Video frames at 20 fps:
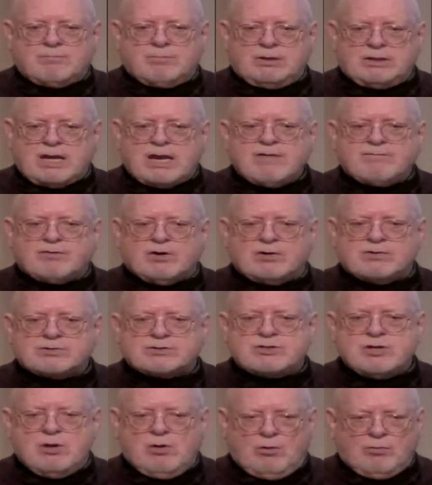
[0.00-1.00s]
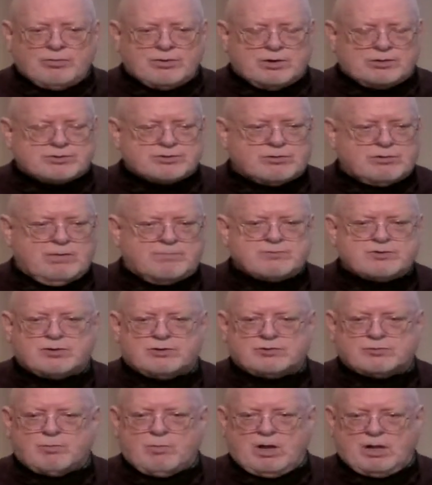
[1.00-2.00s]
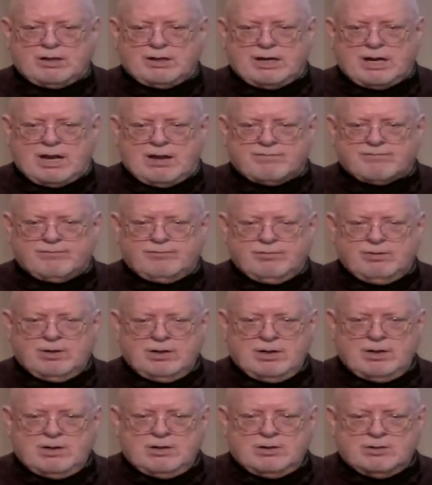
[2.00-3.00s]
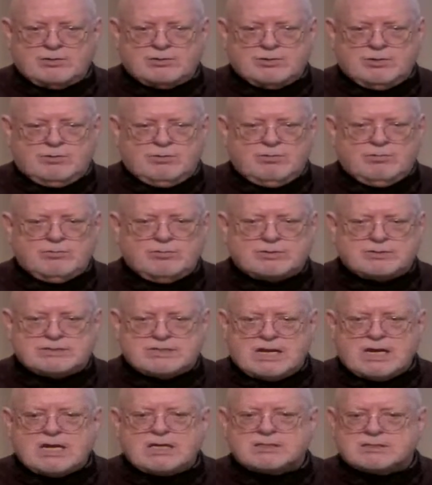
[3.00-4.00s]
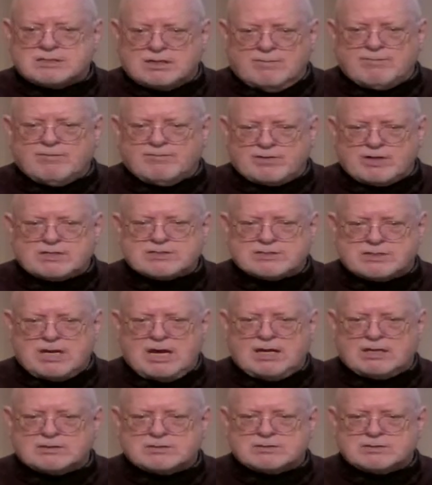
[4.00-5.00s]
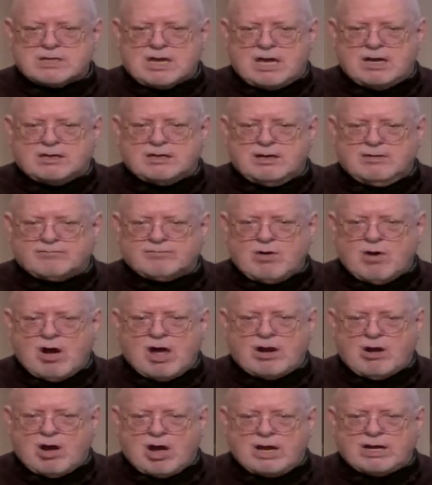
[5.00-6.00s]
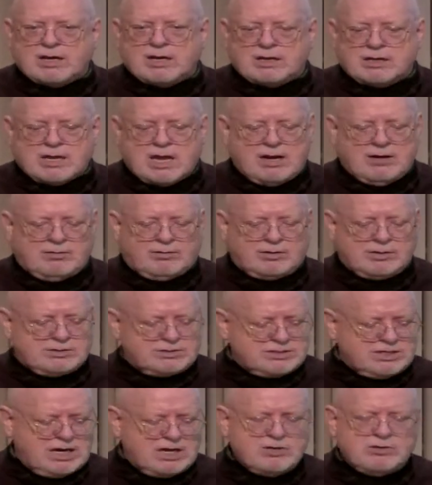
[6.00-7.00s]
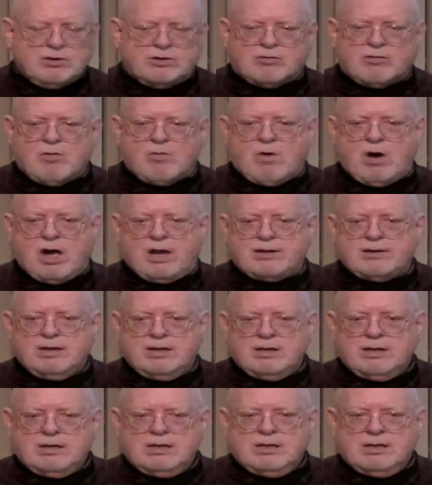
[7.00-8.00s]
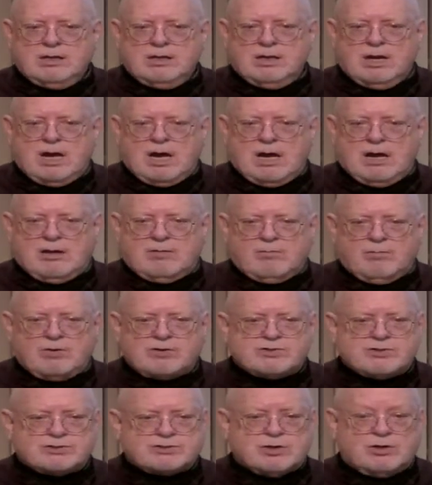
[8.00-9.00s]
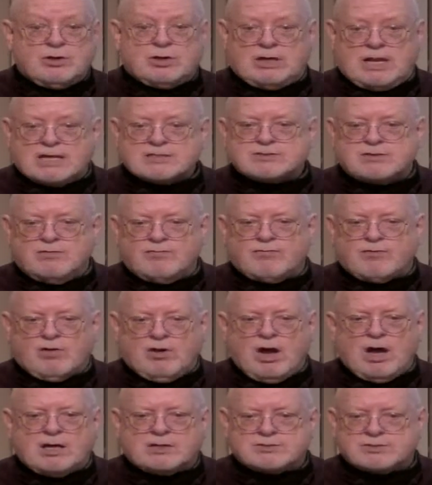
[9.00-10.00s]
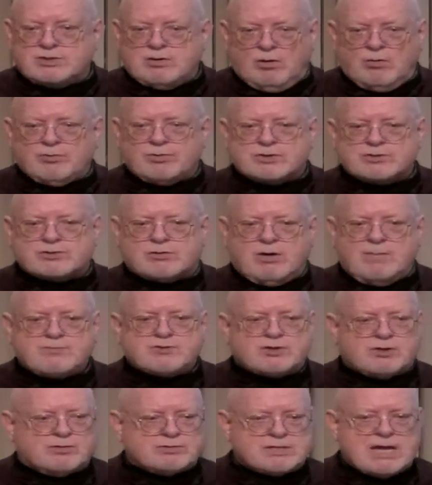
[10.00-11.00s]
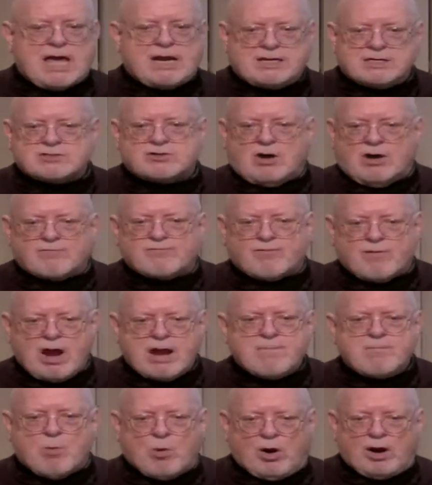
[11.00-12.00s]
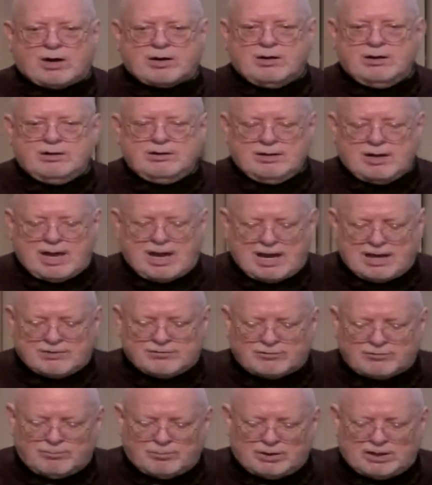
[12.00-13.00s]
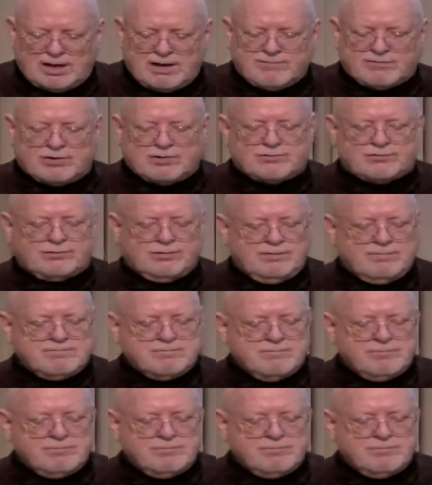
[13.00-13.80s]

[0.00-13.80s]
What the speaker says: believers know their scriptures well enough to see some of these things that have gone on and that continue to go on, which is a good lesson for us. Know the scriptures. That is our framework as believers.